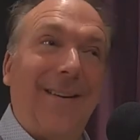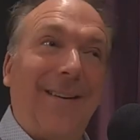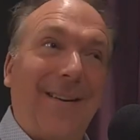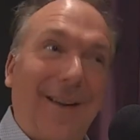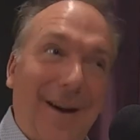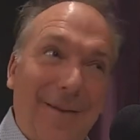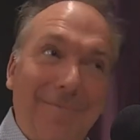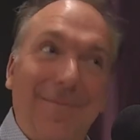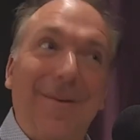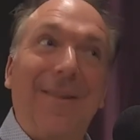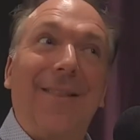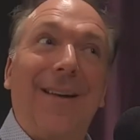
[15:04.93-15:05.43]

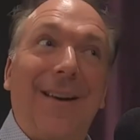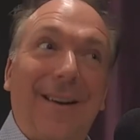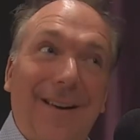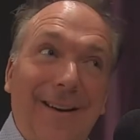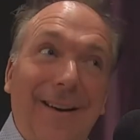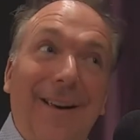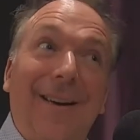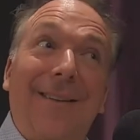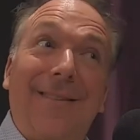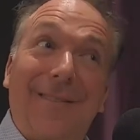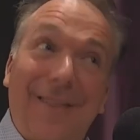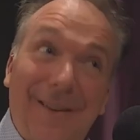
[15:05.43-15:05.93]
company that
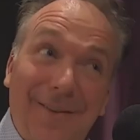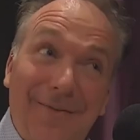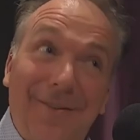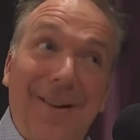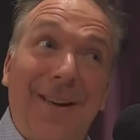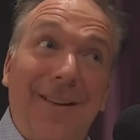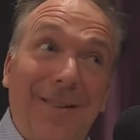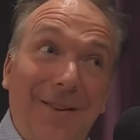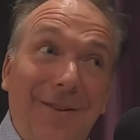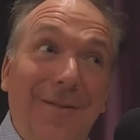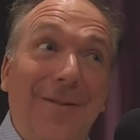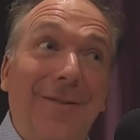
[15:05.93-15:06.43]
connects like
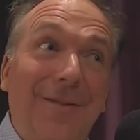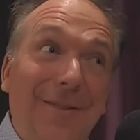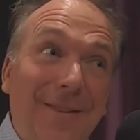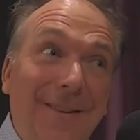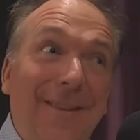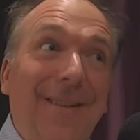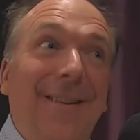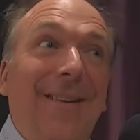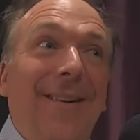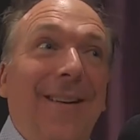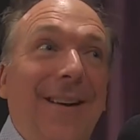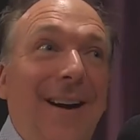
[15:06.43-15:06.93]
Valo
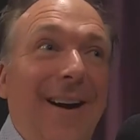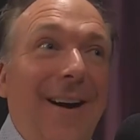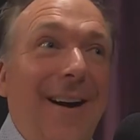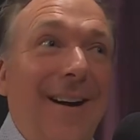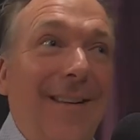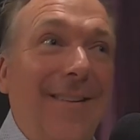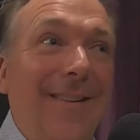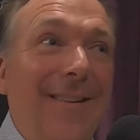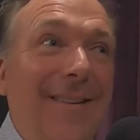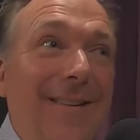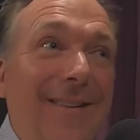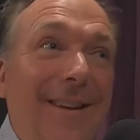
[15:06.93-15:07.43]

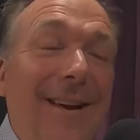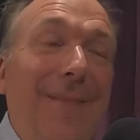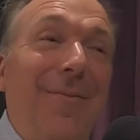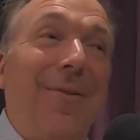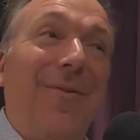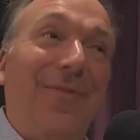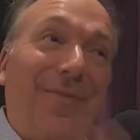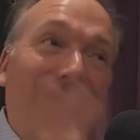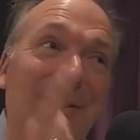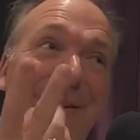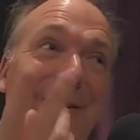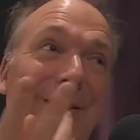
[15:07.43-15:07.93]
to the
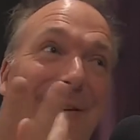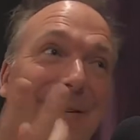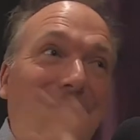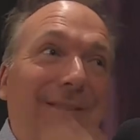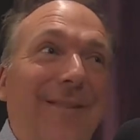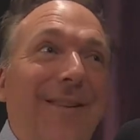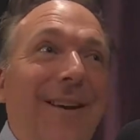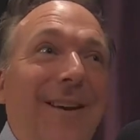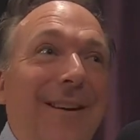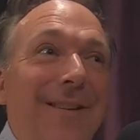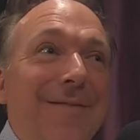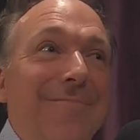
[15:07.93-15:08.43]
table for our
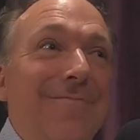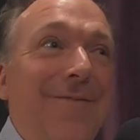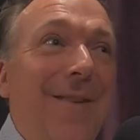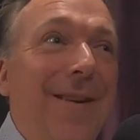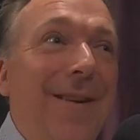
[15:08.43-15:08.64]
second